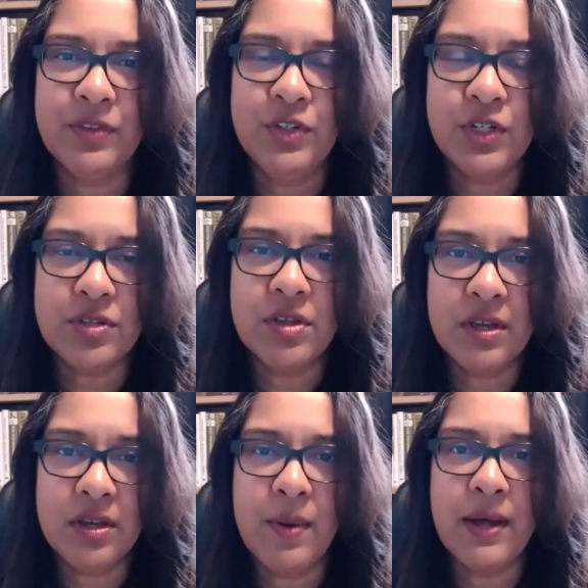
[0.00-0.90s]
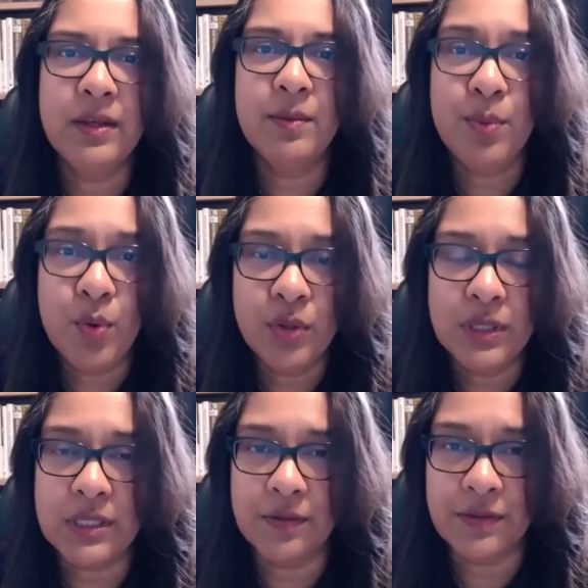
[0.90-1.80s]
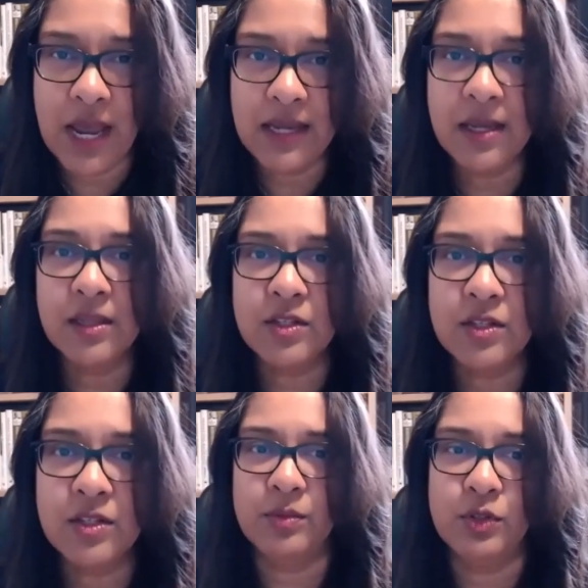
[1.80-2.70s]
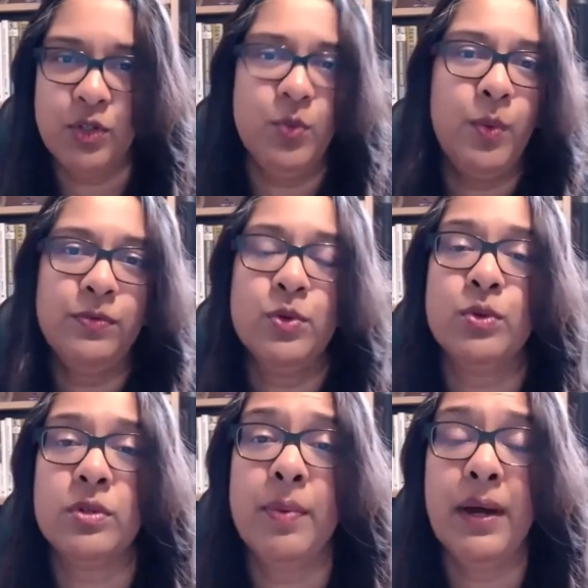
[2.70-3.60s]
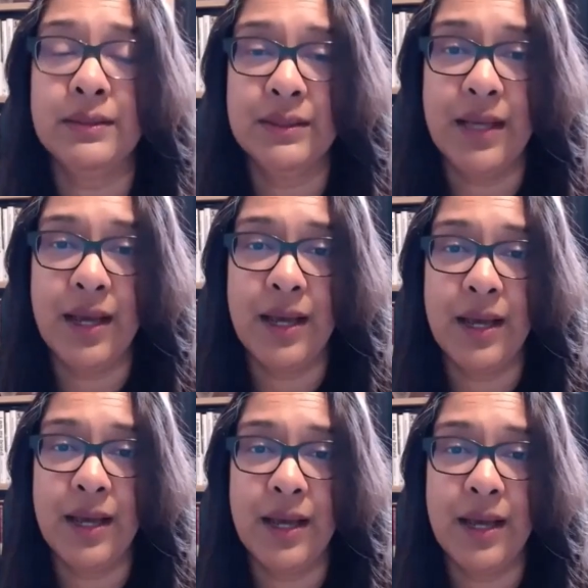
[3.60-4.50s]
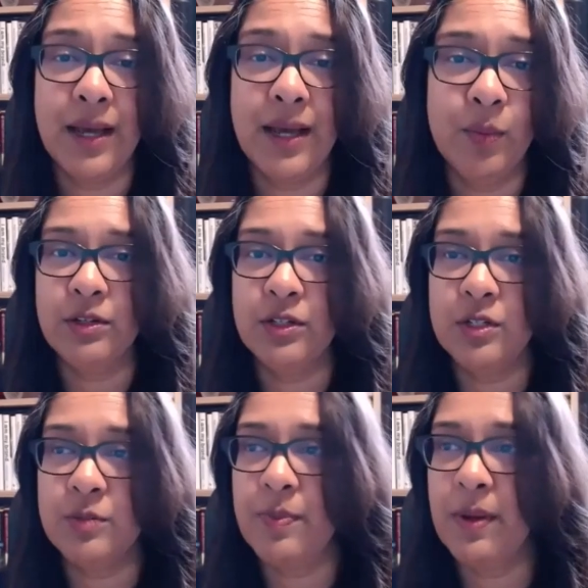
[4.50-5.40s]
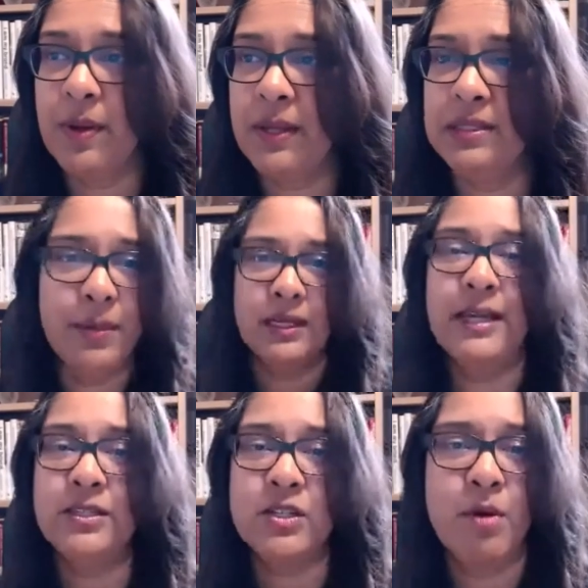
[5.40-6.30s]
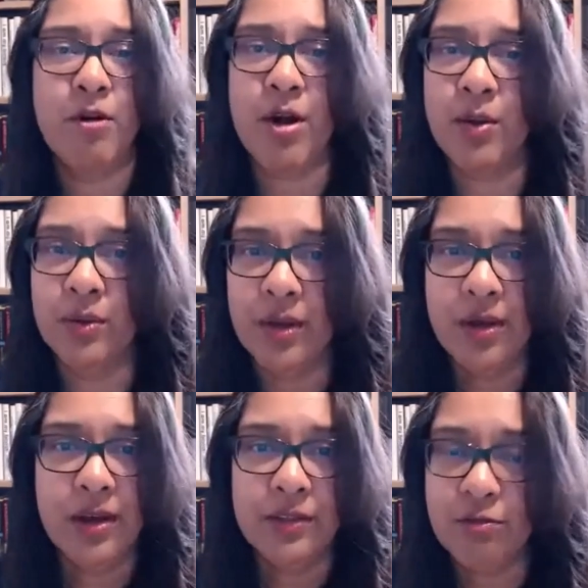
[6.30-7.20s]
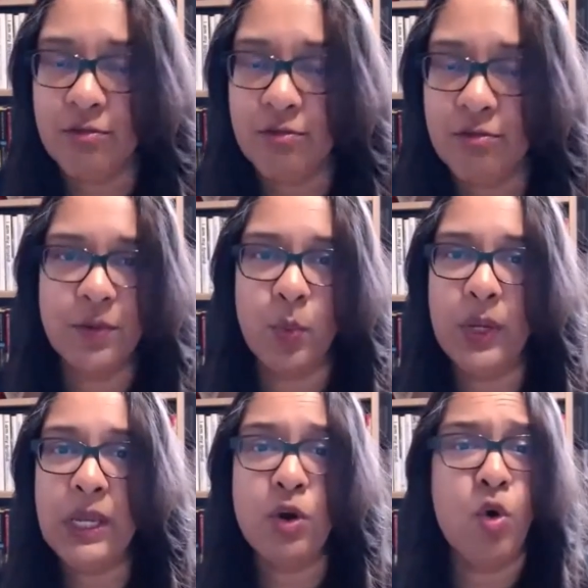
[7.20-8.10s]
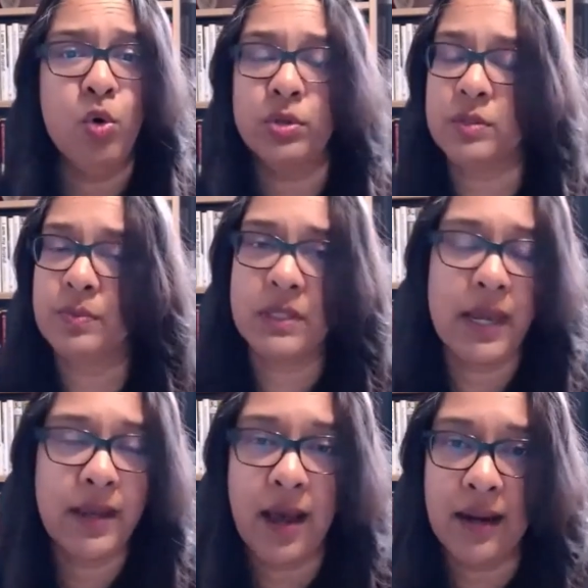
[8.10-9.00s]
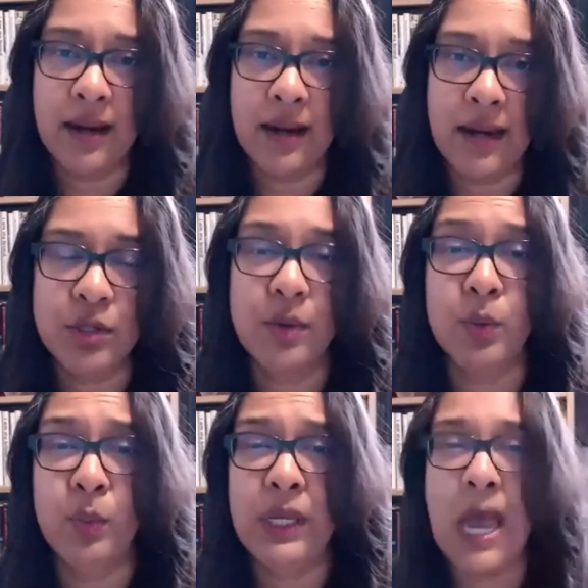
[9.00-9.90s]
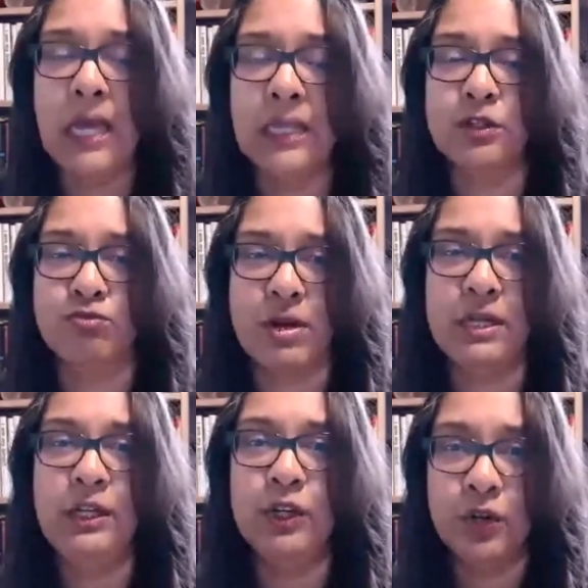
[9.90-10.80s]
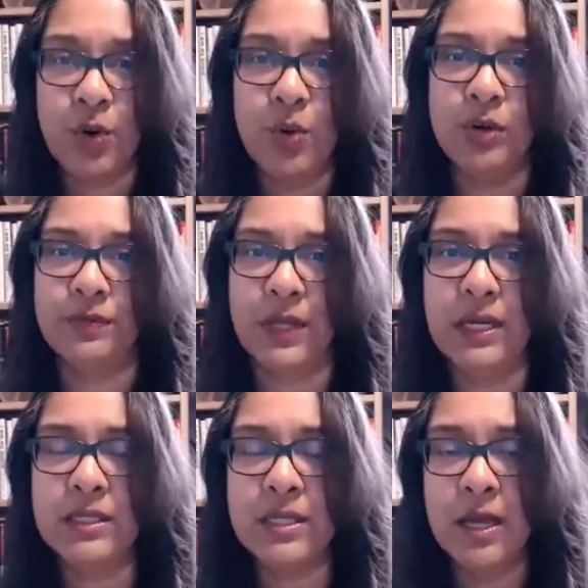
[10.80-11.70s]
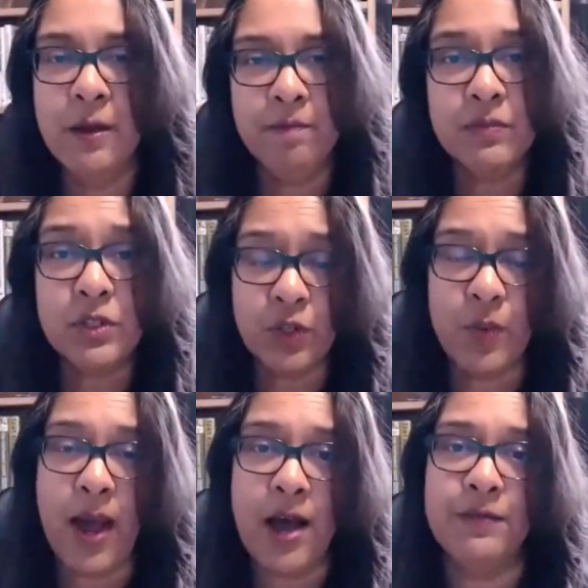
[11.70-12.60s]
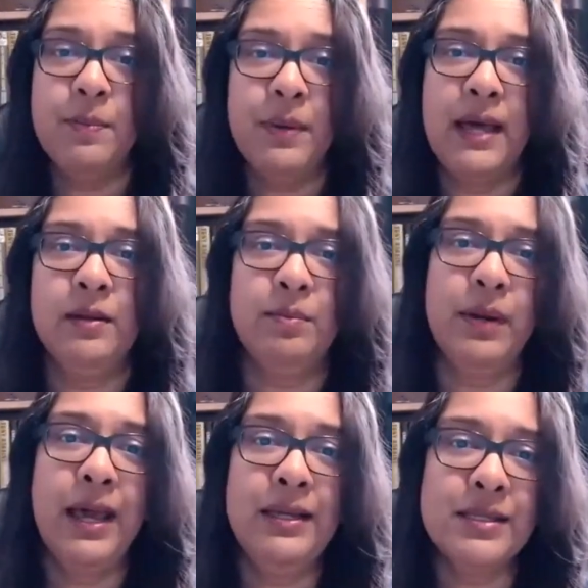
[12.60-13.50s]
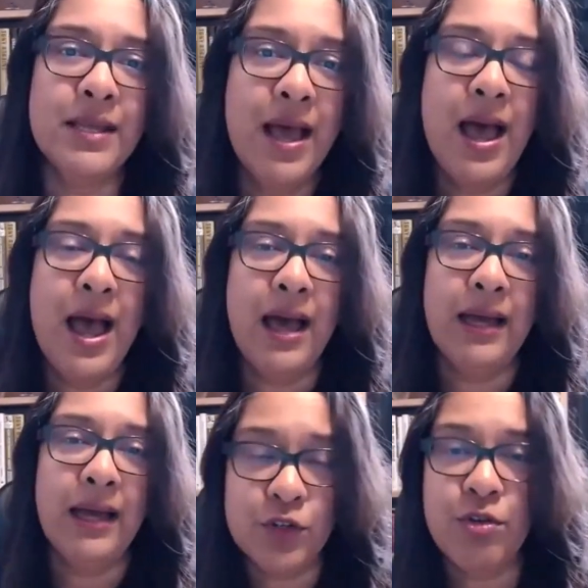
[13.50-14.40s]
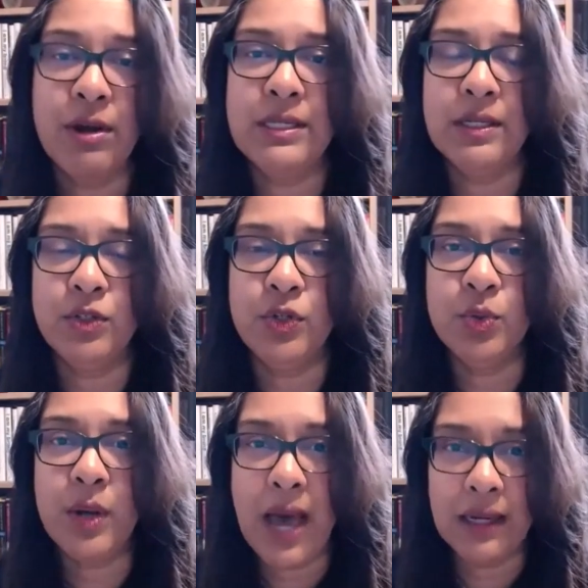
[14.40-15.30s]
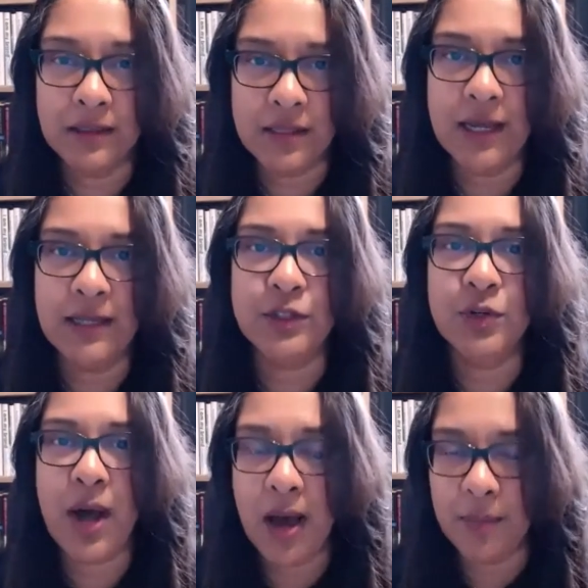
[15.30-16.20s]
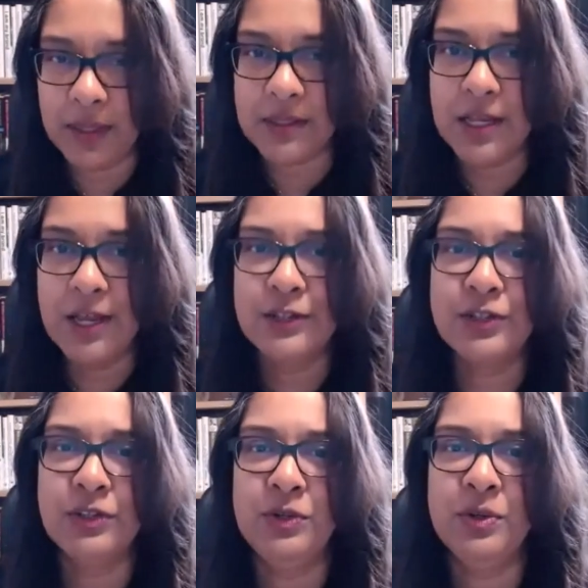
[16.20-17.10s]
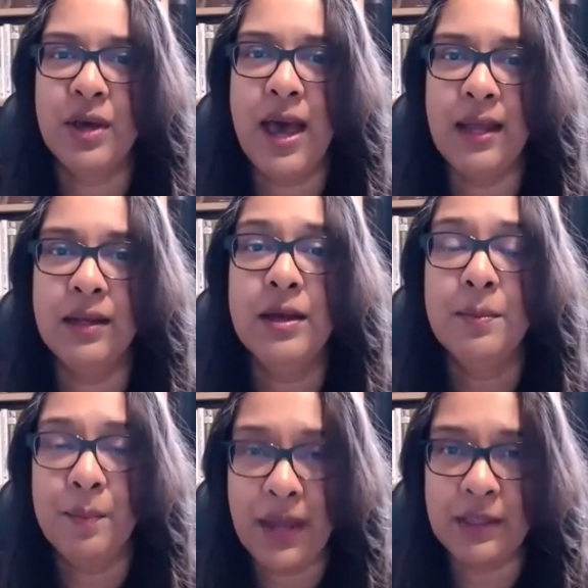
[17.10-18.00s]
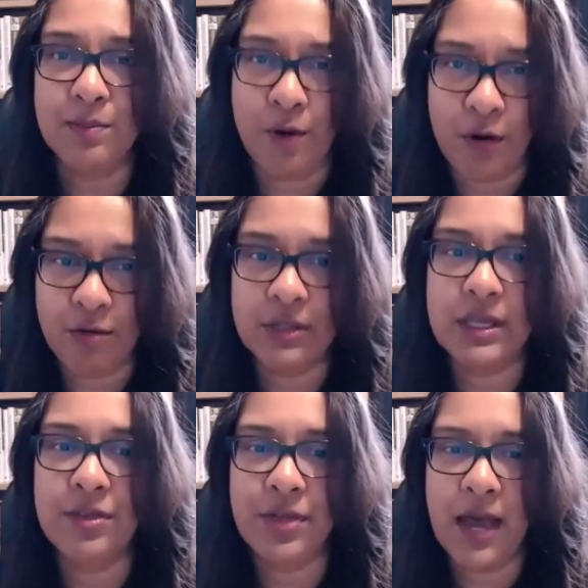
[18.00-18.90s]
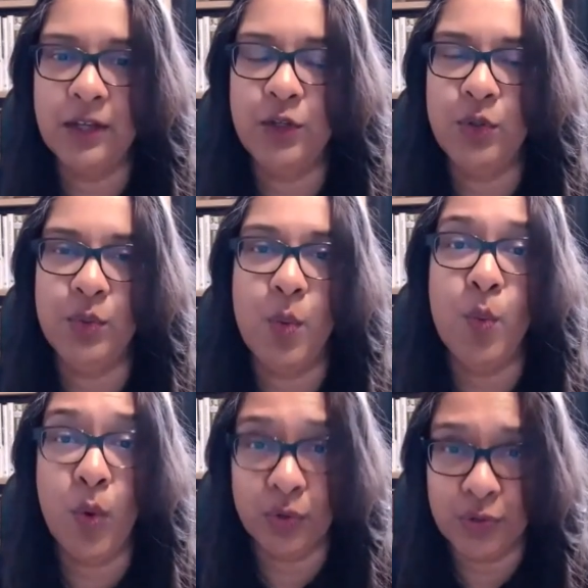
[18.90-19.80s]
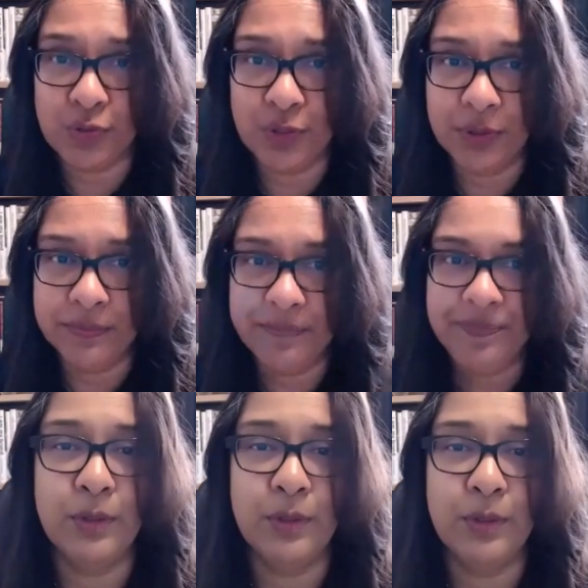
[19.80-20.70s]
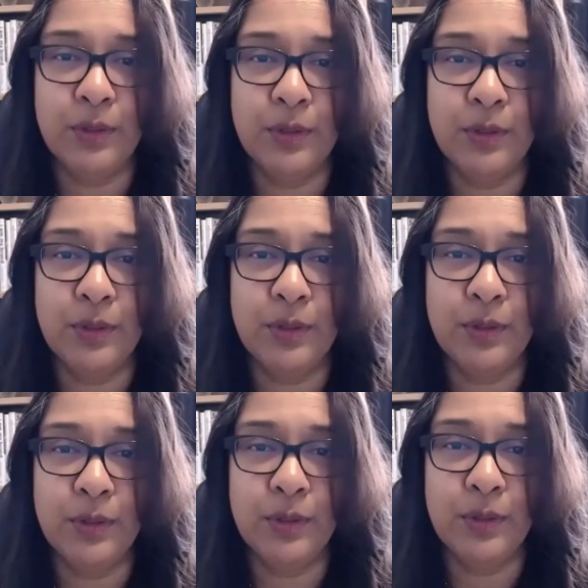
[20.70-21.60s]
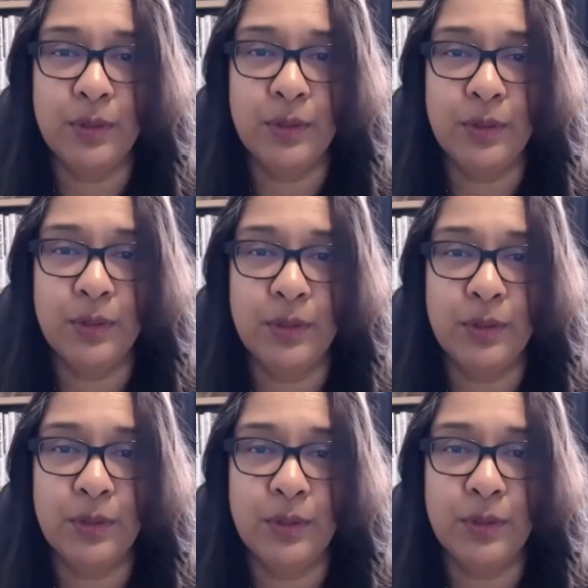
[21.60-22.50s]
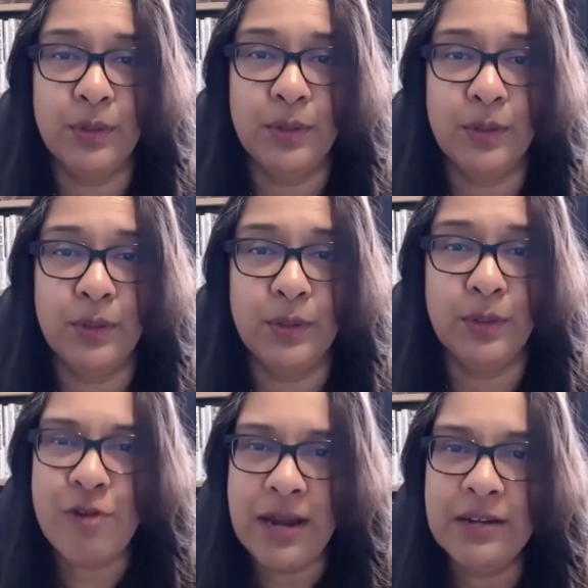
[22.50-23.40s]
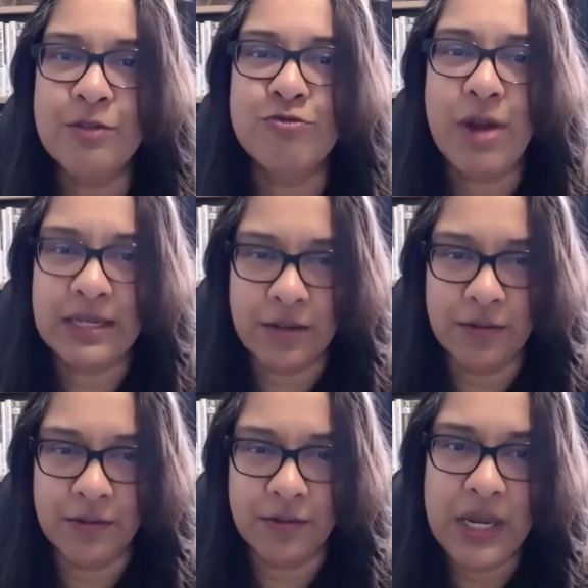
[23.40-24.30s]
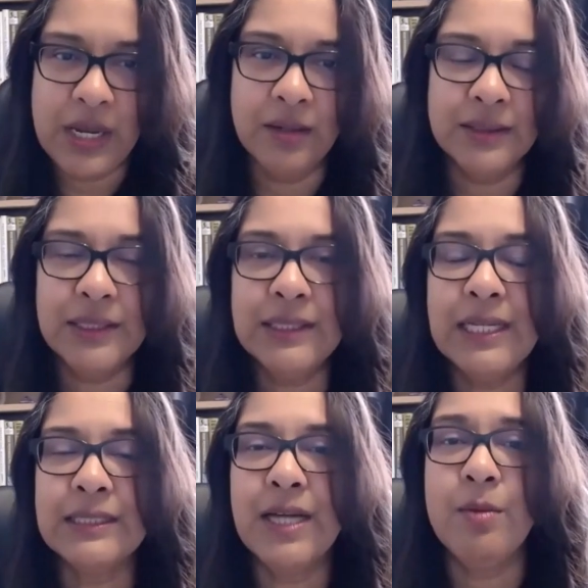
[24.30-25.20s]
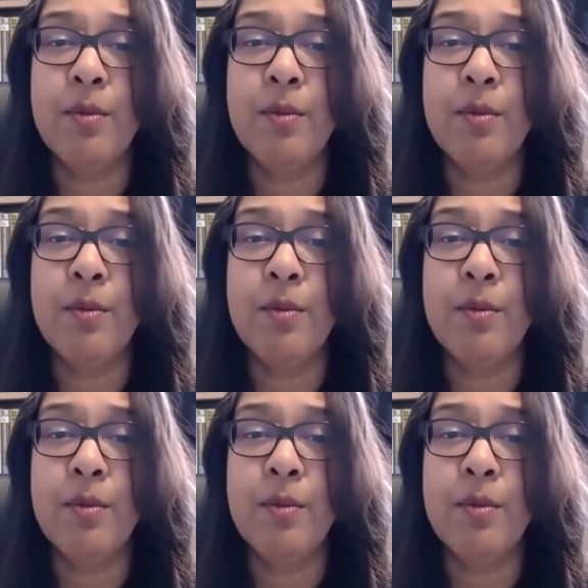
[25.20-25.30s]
just think about the importance of taking the time to do what we've talked about today, whether you spend 10 minutes today, tomorrow, the rest of the week or take an hour or so at the weekend to really look at all of this so that you have a plan in place and integrate it into your calendar, into your habits, so that you can make the progress that you want to. Any questions? Let me know. Have a great rest of the week. And until next time,